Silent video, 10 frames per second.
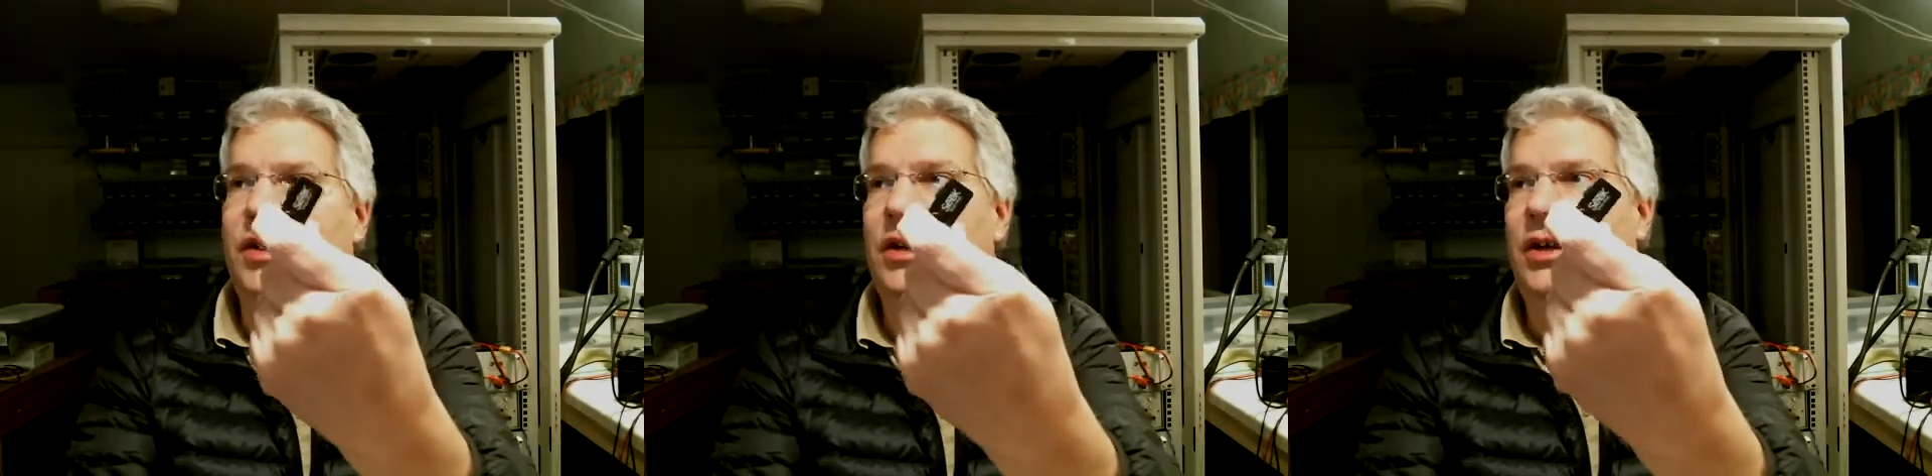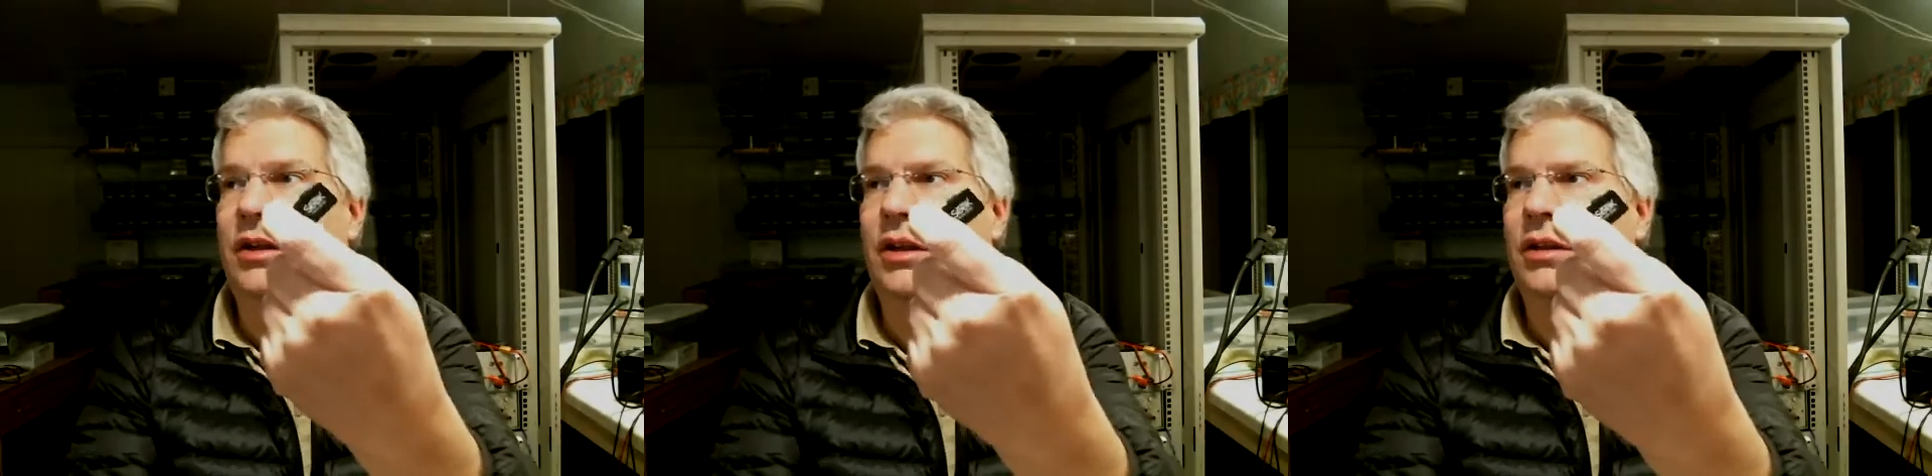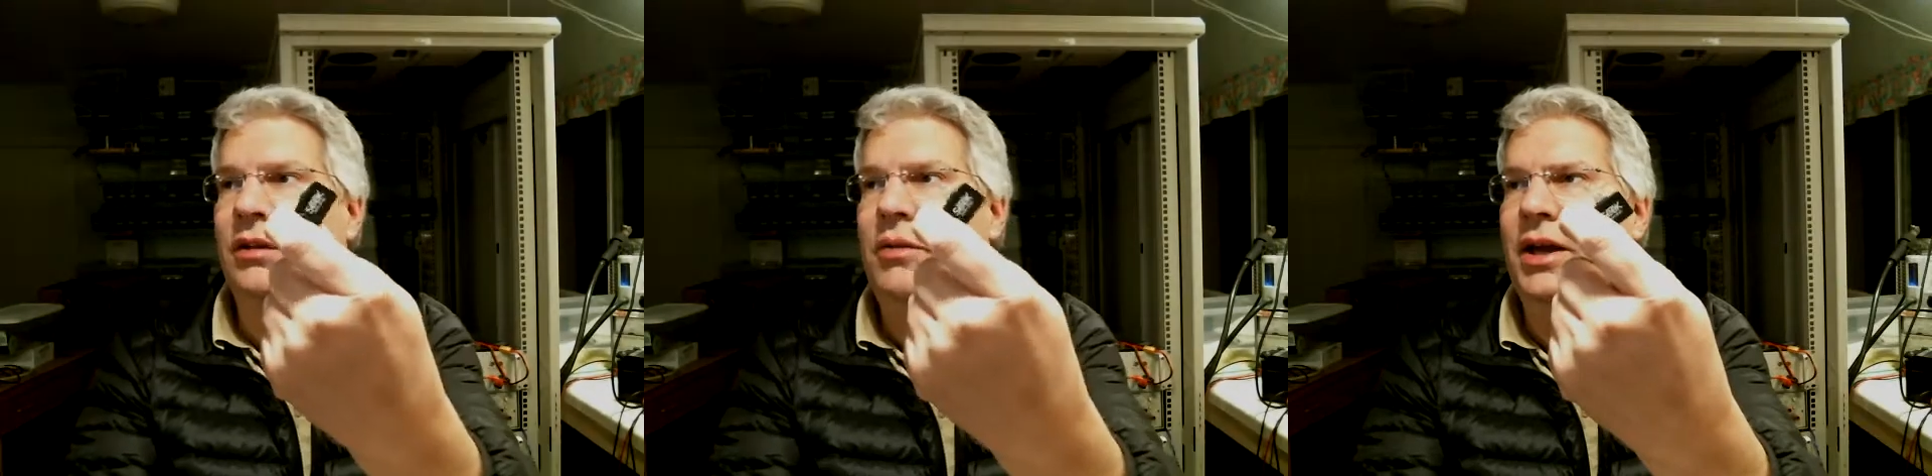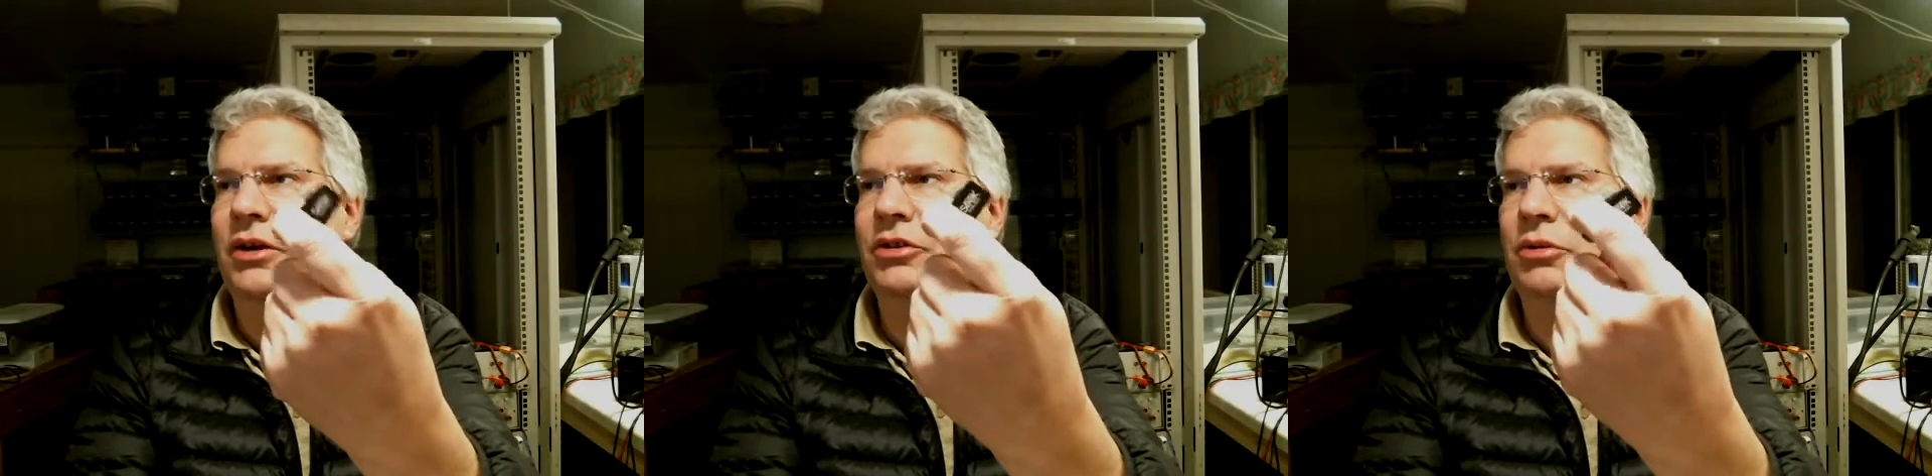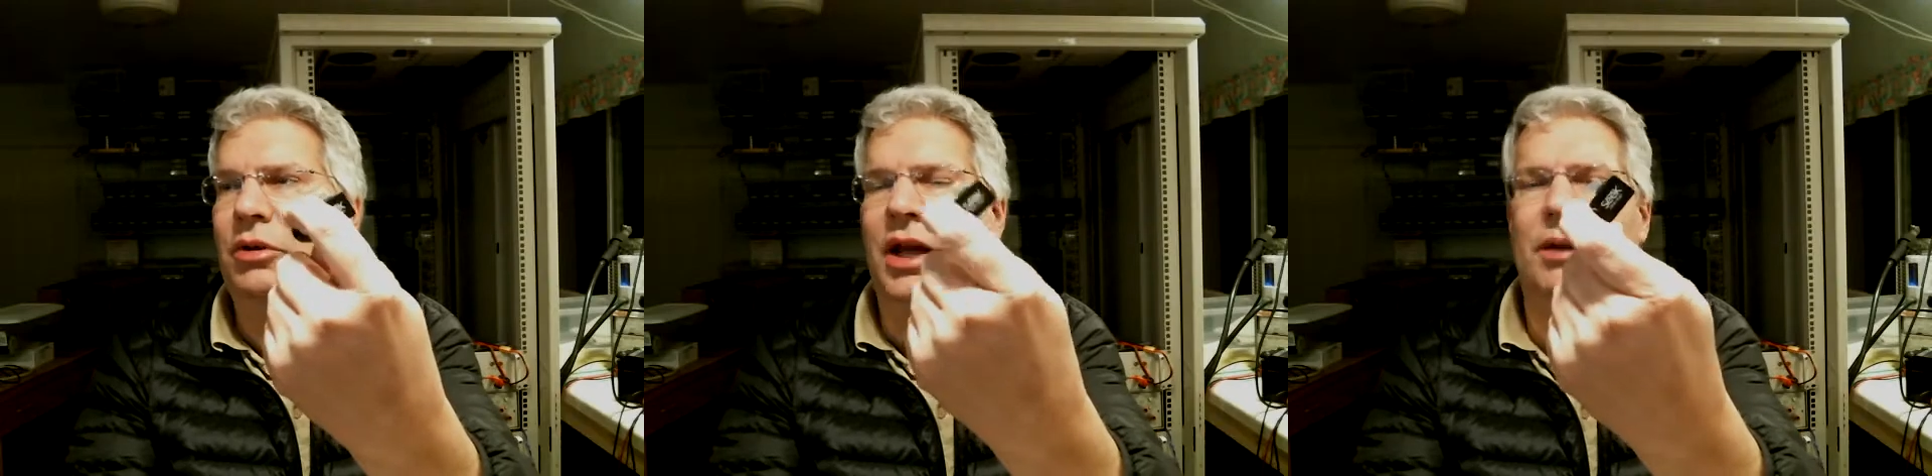and then the makers
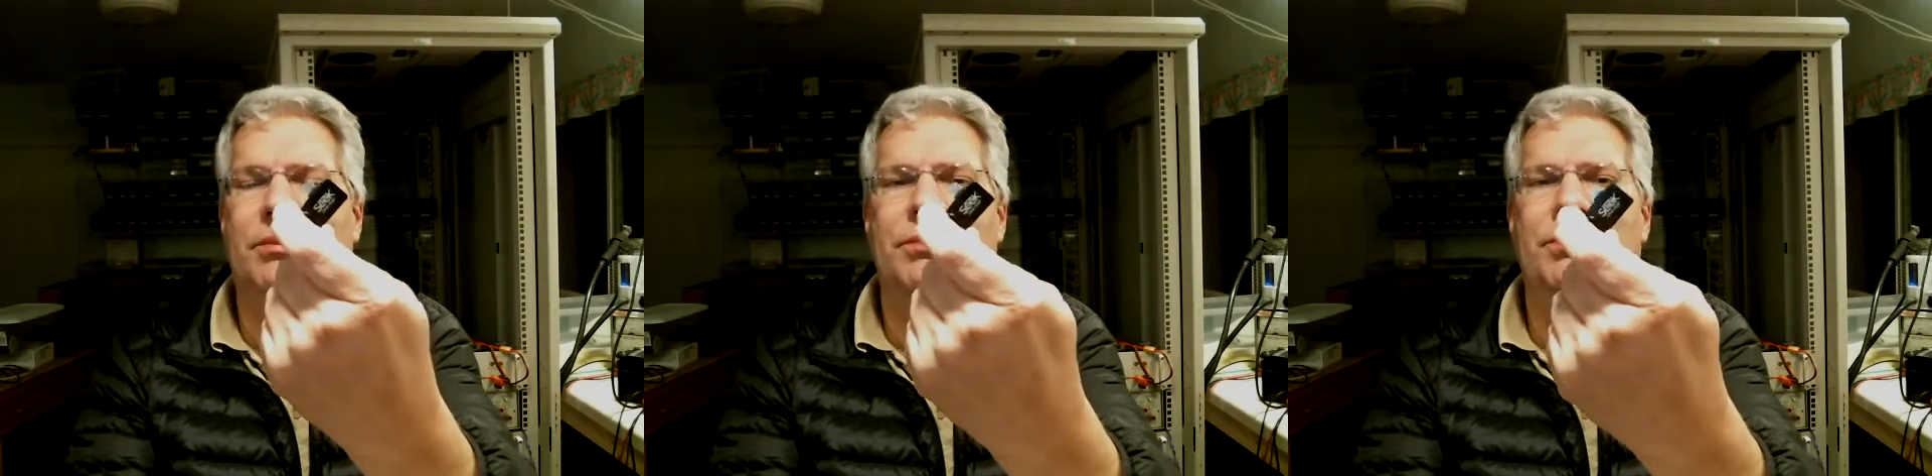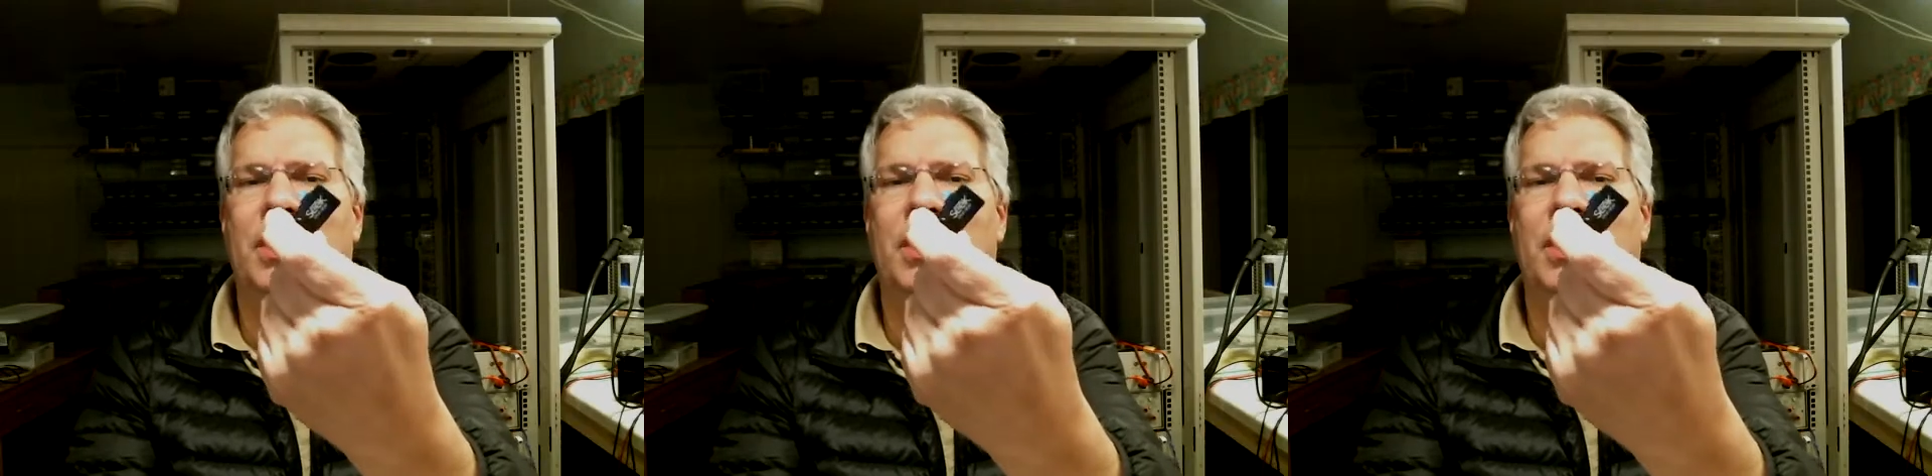I'll